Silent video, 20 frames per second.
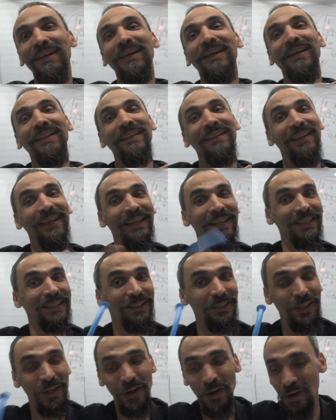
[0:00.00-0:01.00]
there is
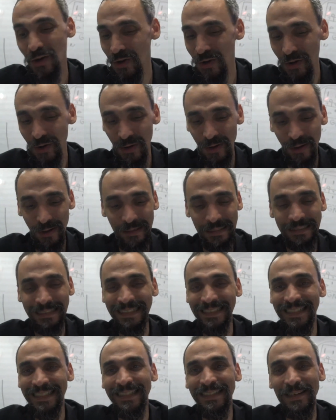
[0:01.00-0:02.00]
no
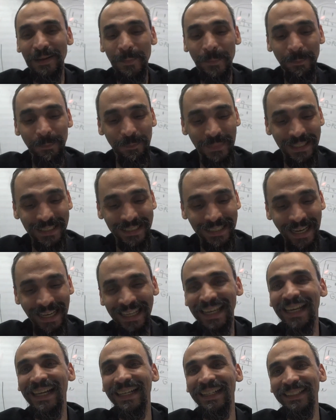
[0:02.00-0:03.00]

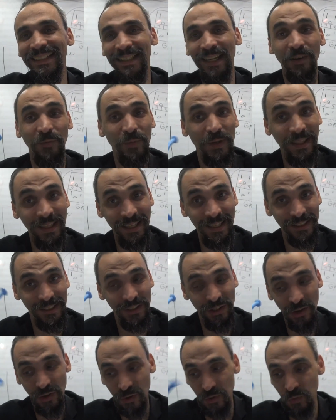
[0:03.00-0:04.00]
mistake. With this,
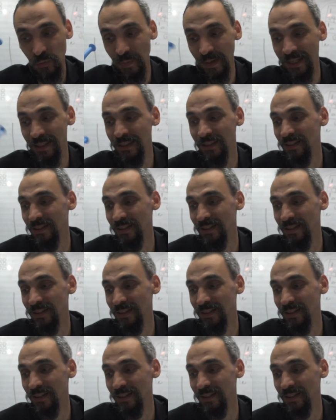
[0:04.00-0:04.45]
you're going to breathe.